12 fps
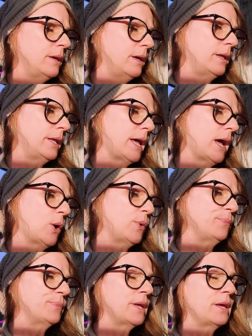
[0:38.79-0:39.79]

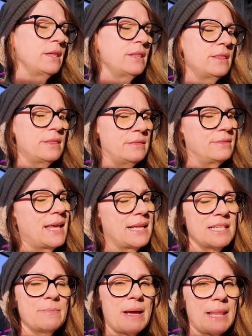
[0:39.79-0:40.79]
Anyhow,
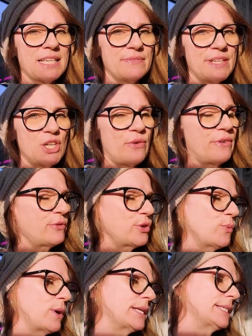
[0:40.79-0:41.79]
that's in my last video if ever
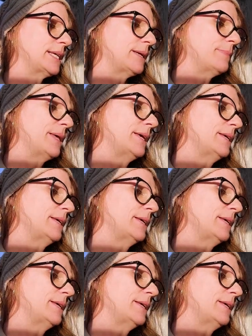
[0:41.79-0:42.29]
you want to see.